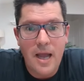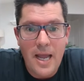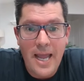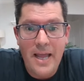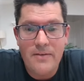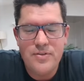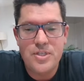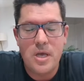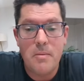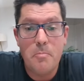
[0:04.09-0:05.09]
I have
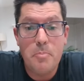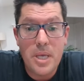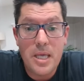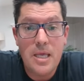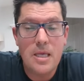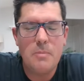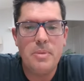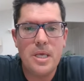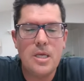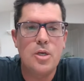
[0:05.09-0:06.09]
some big,
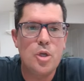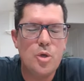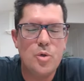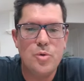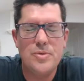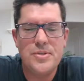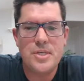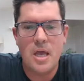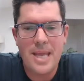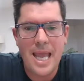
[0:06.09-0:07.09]
big news
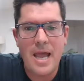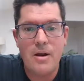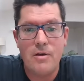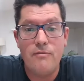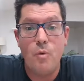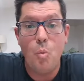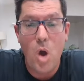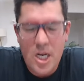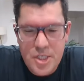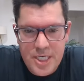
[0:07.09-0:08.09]
coming out of
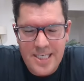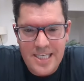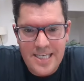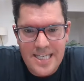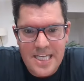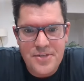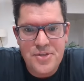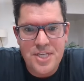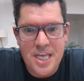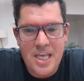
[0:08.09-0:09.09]
Washington, D
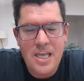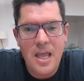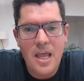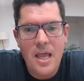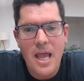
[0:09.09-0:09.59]
C,